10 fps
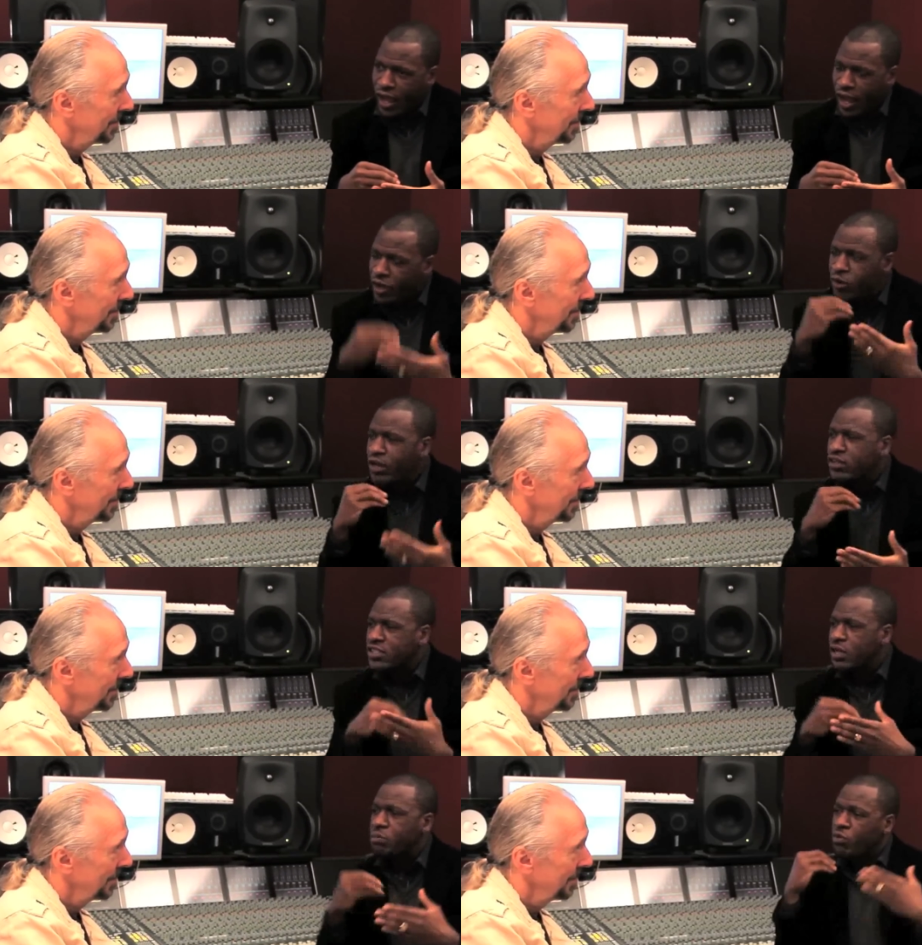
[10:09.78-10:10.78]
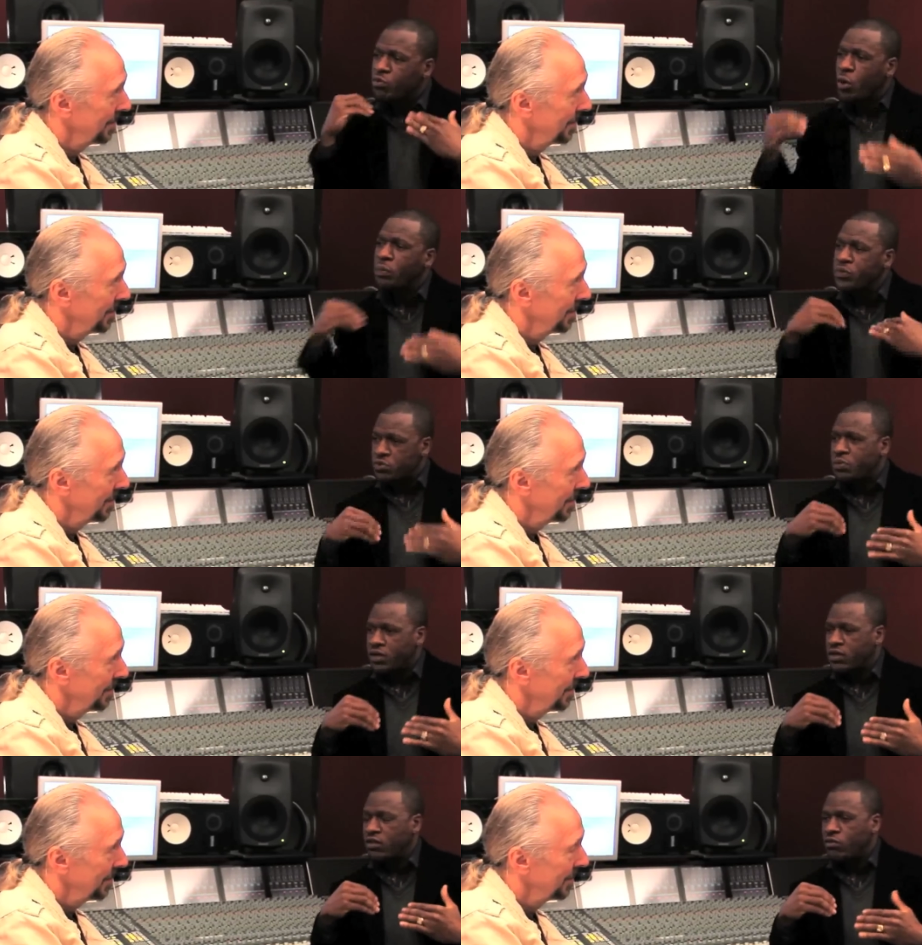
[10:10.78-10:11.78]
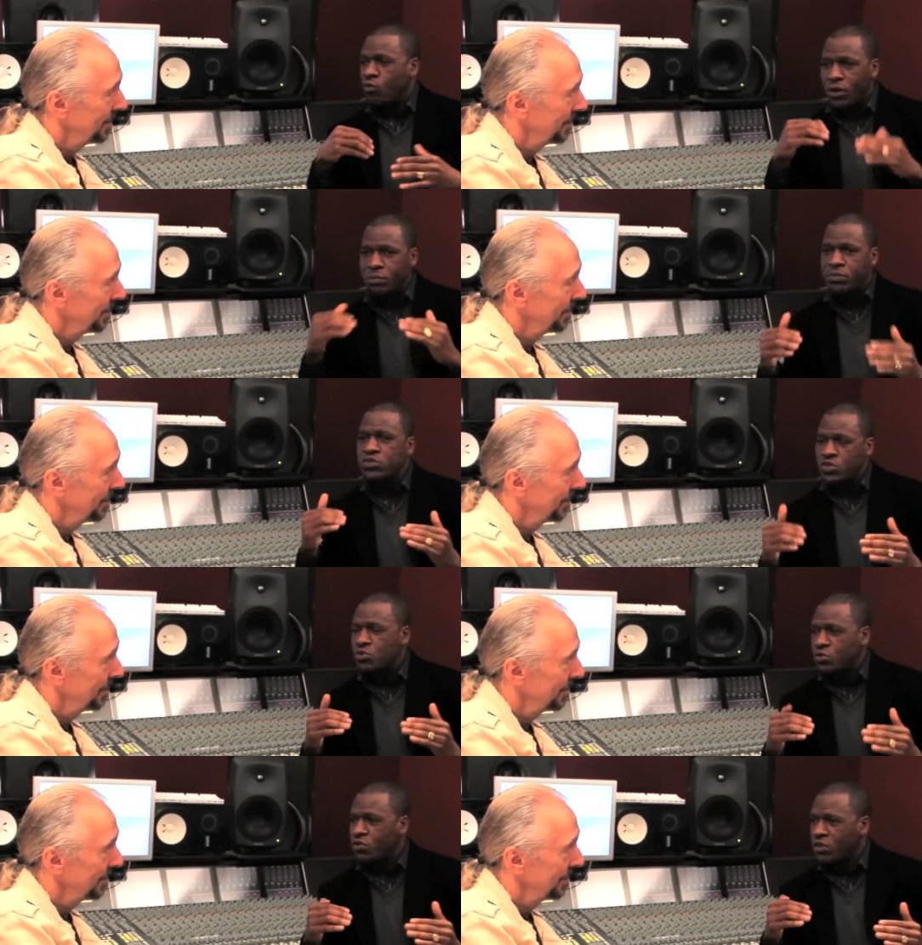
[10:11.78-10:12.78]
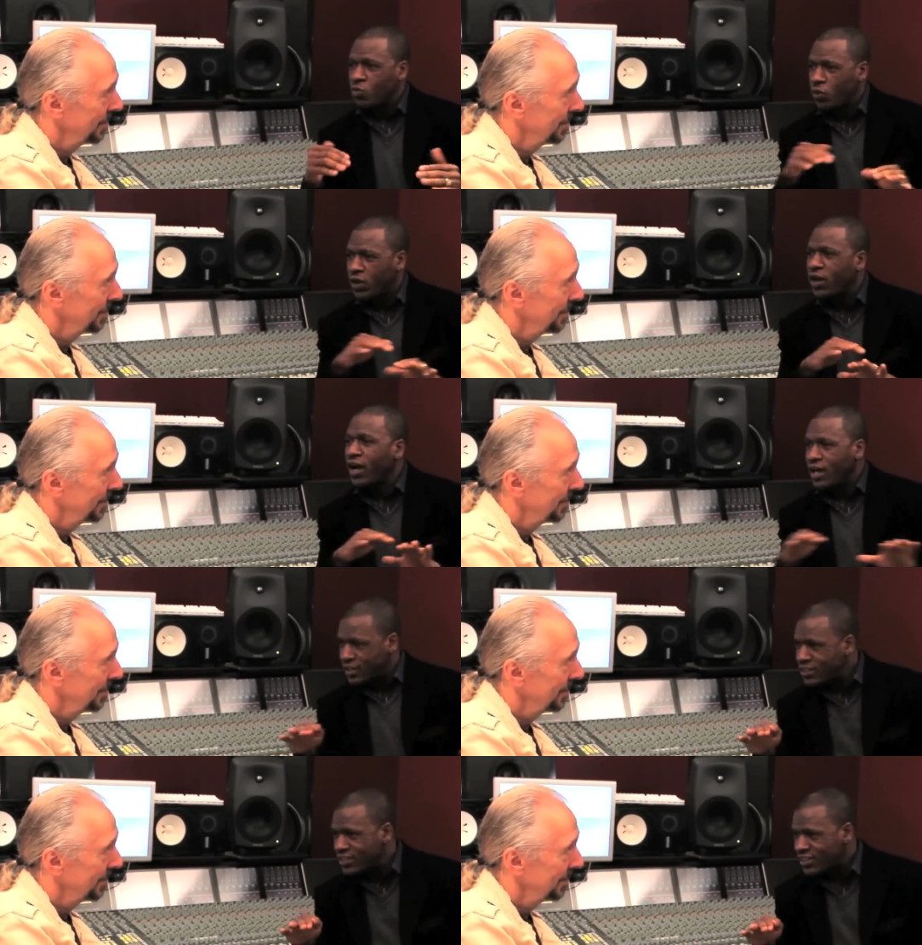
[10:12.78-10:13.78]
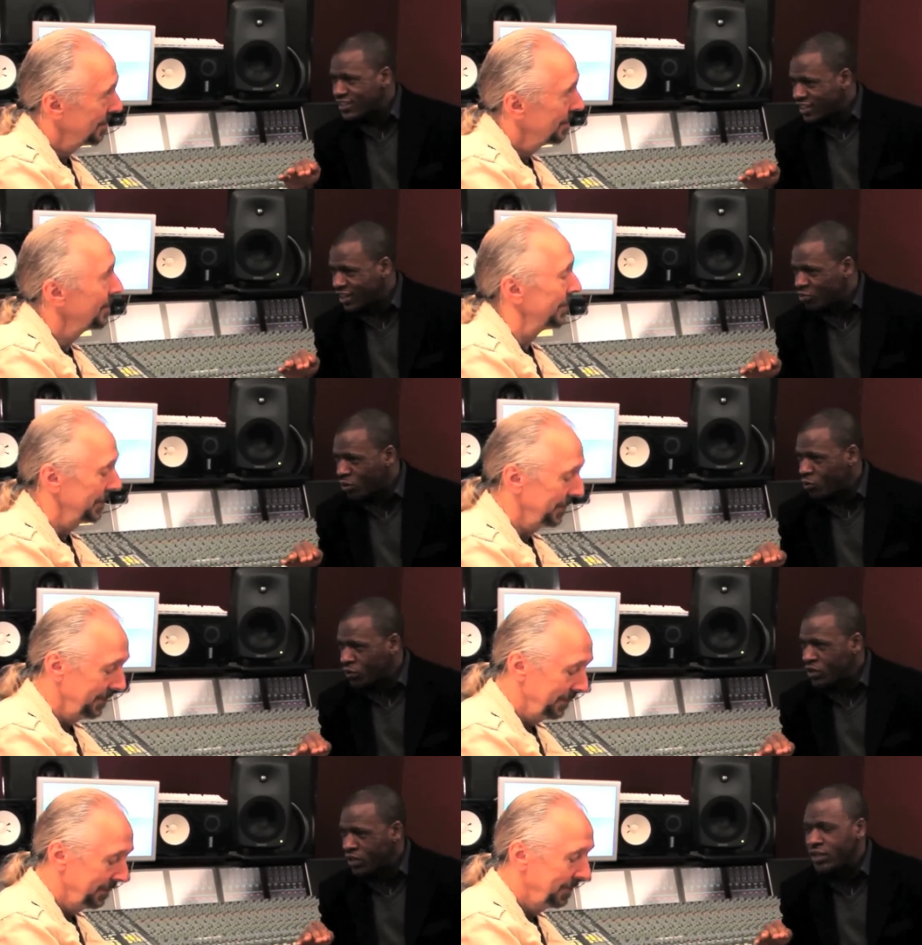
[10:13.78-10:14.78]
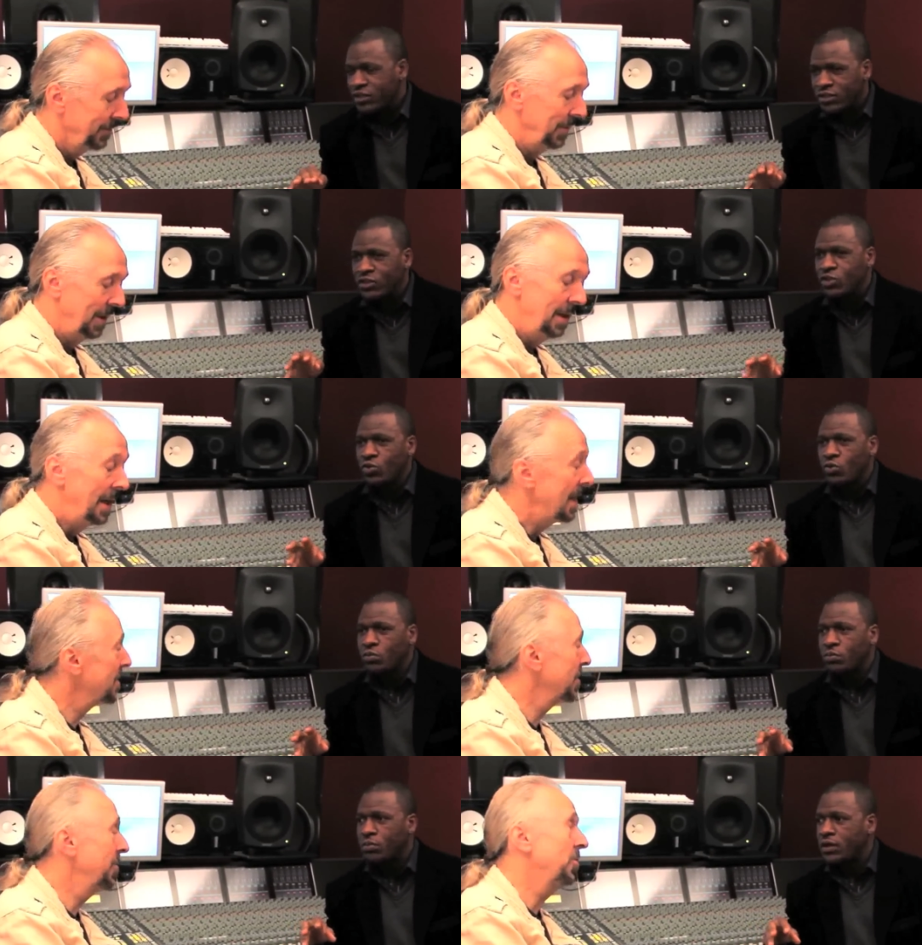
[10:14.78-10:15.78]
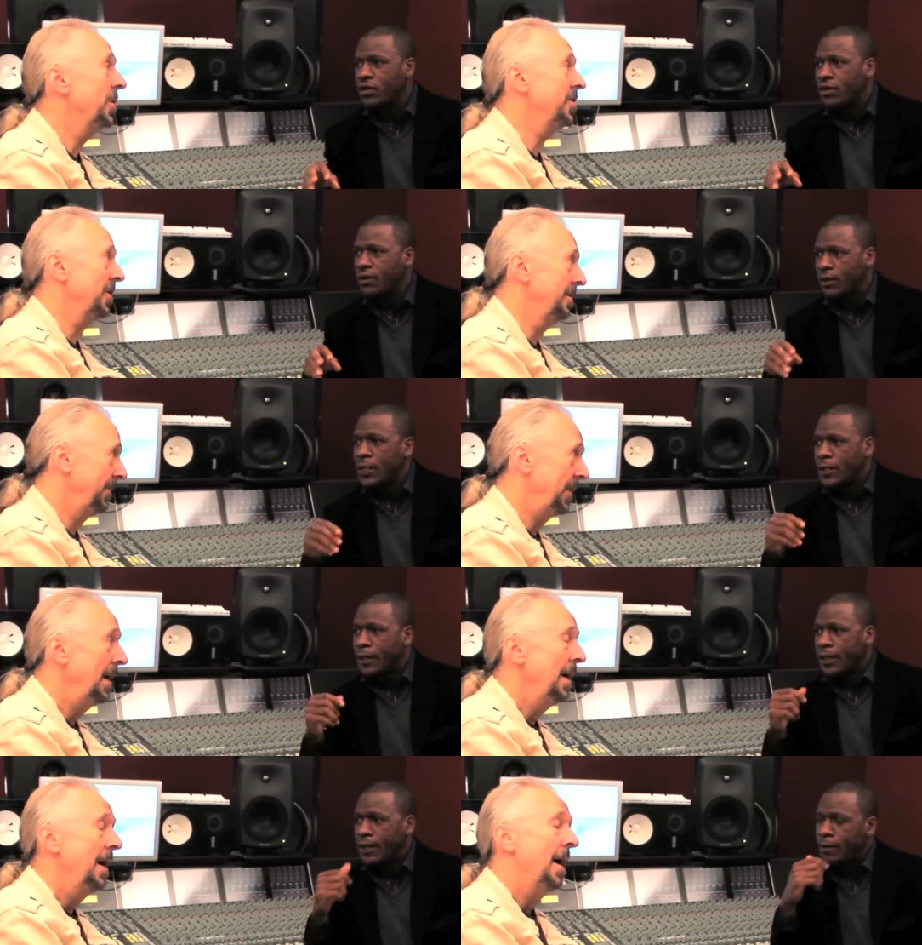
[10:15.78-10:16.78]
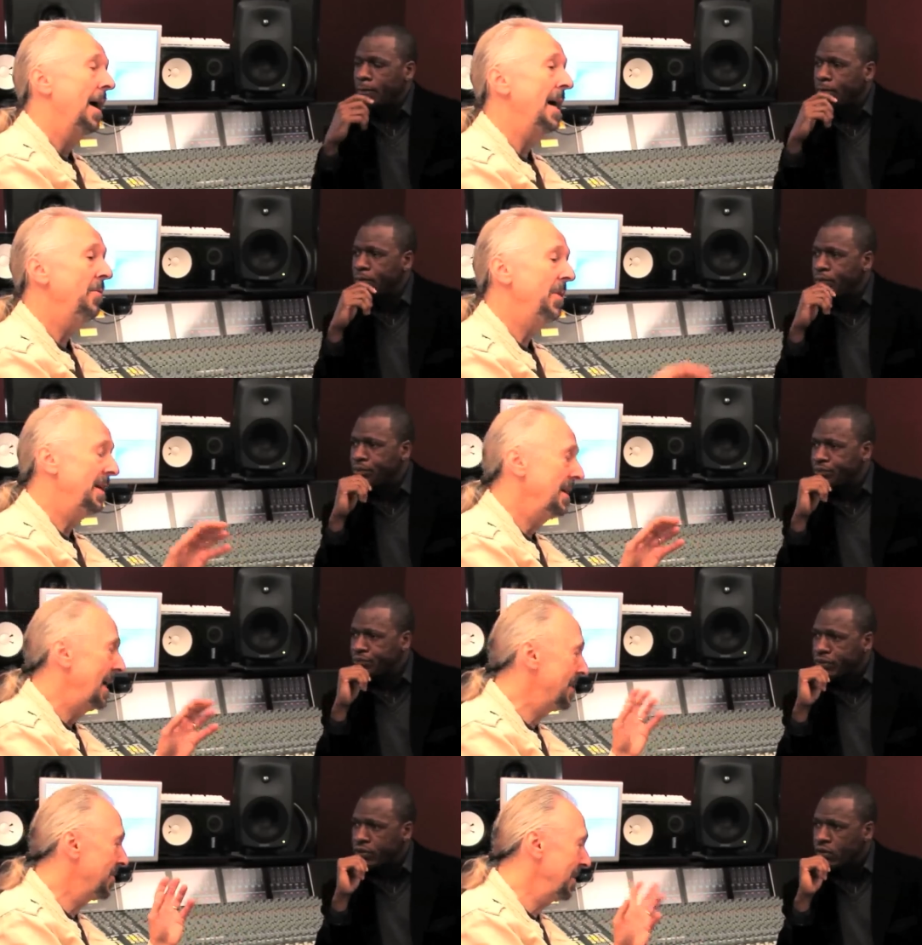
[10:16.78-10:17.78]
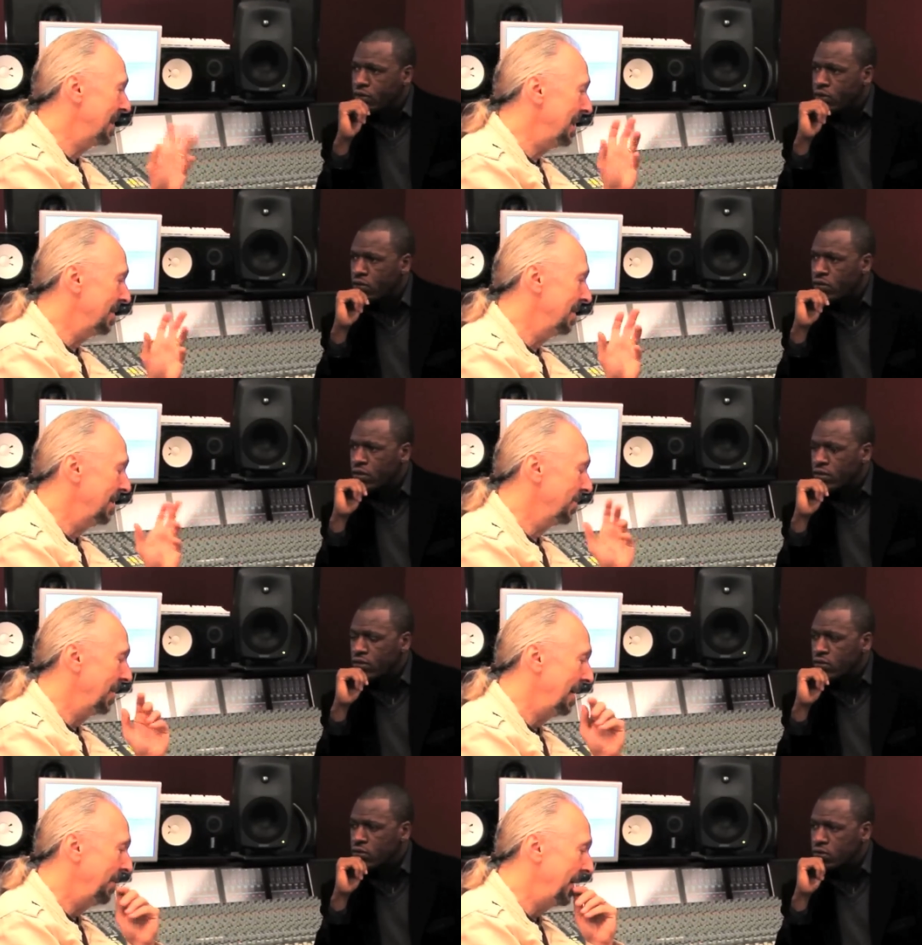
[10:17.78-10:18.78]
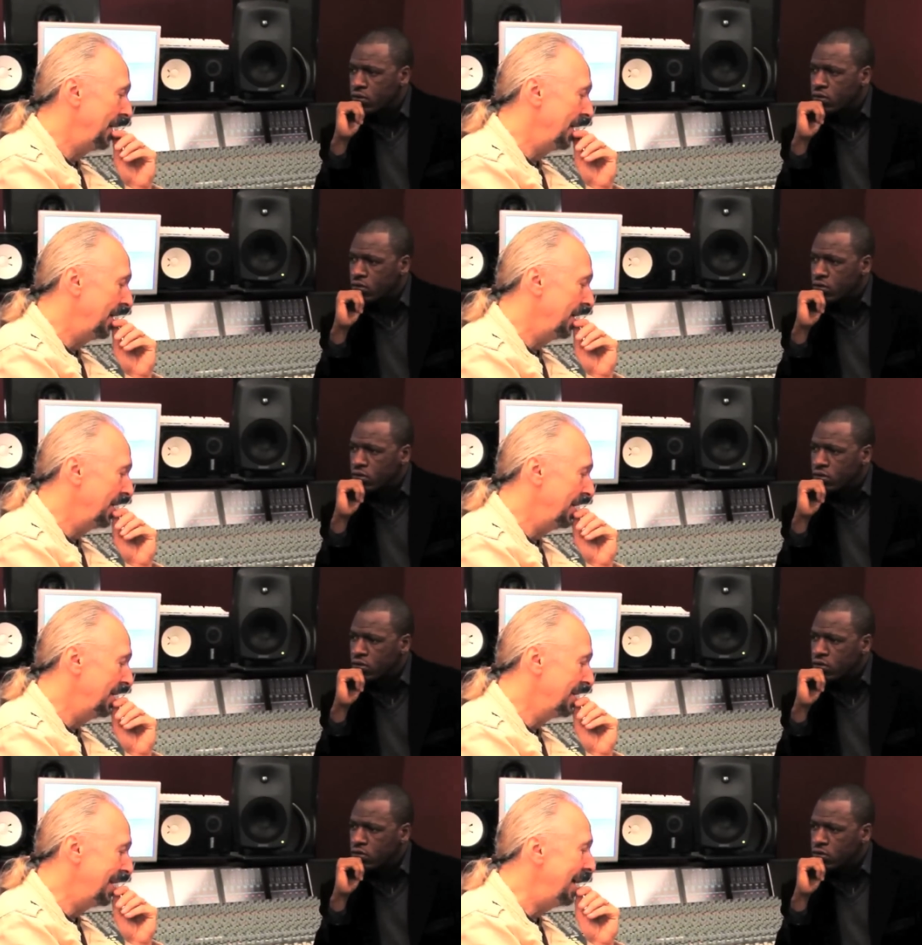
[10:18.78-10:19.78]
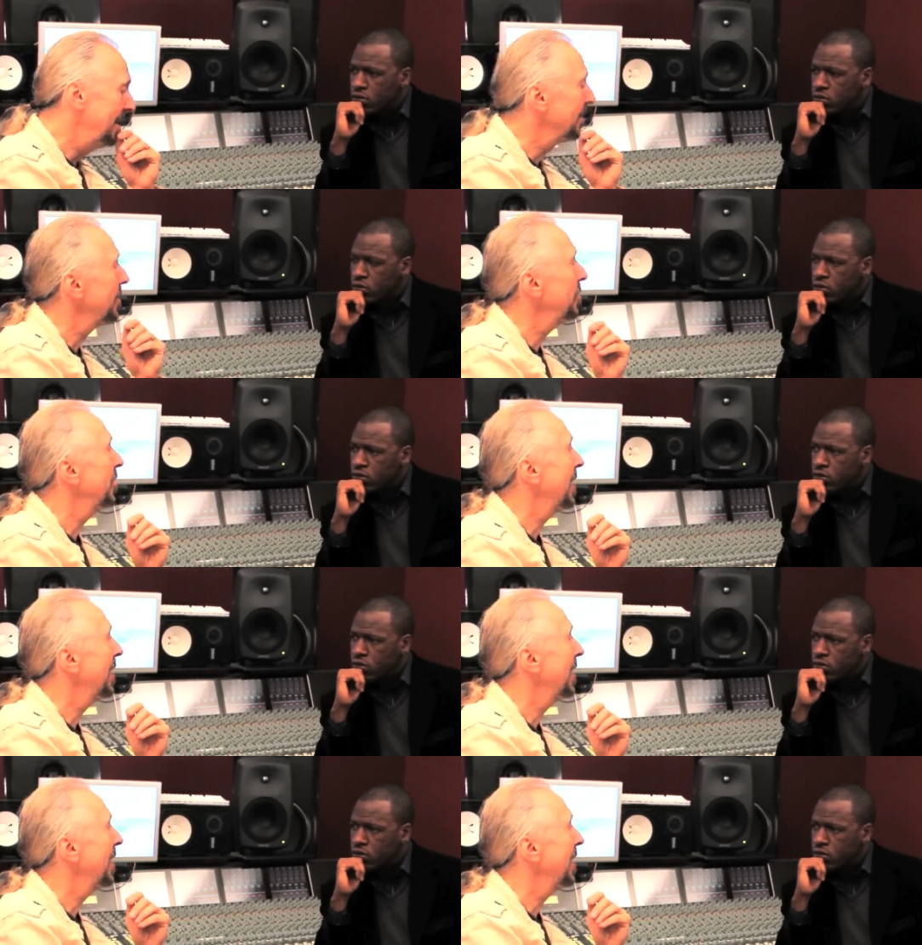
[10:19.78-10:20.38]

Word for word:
Speaker 1: I don't understand from your perspective what position you think we are at and what mm -hmm. we need to
Speaker 2: do. That's a good but, question. Yeah. I would answer it this this way that the state of the